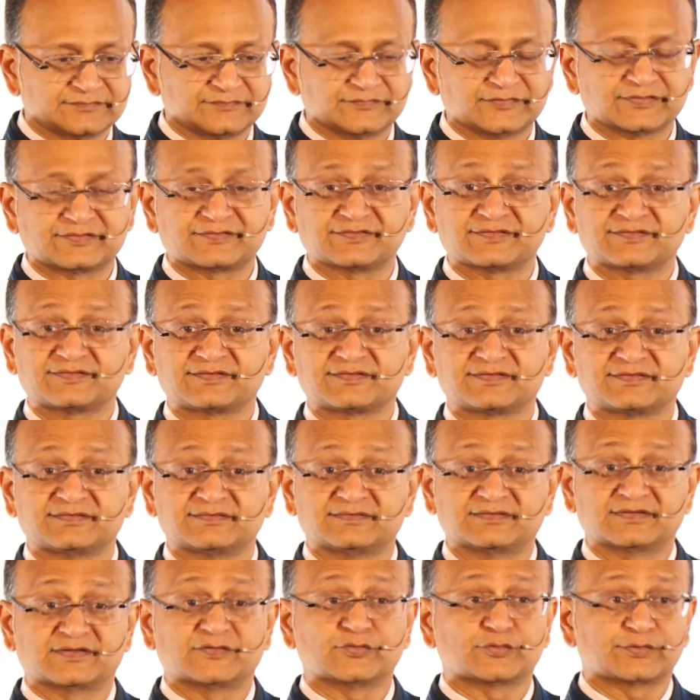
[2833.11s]
which is
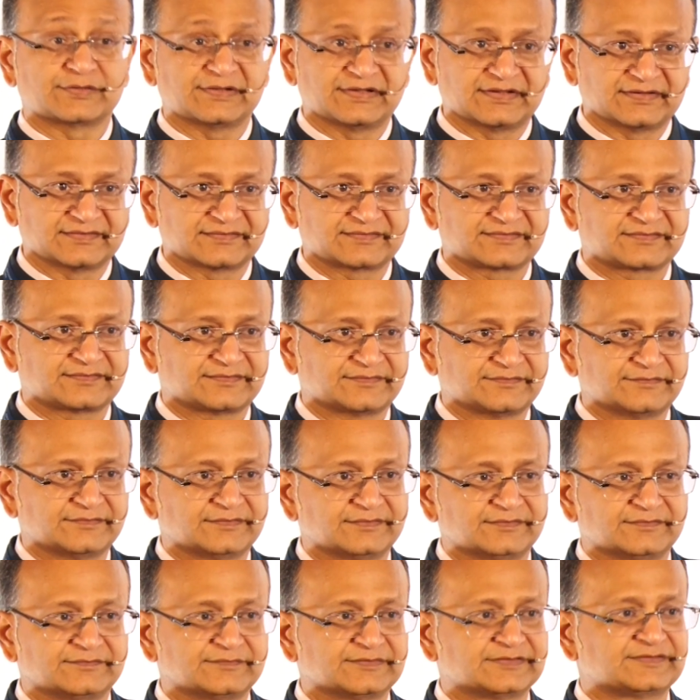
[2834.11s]
the gorillas,
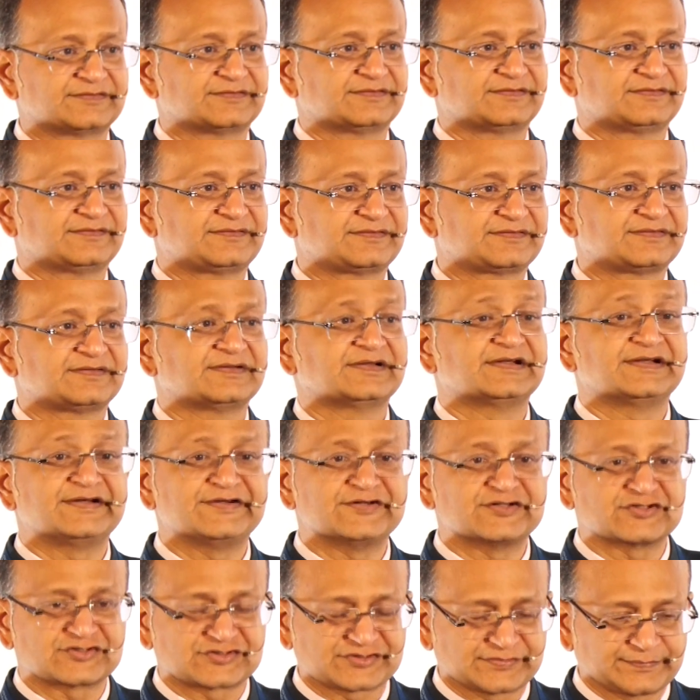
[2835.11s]
which is
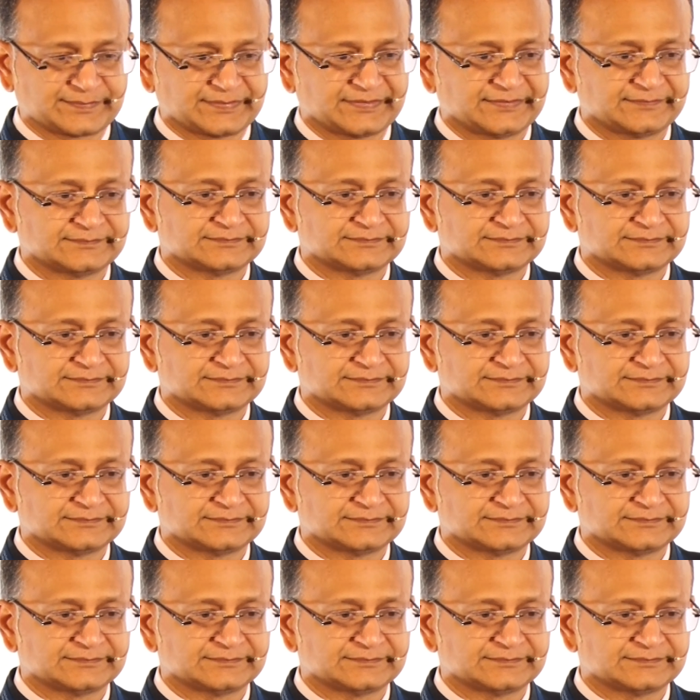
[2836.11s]
leadership.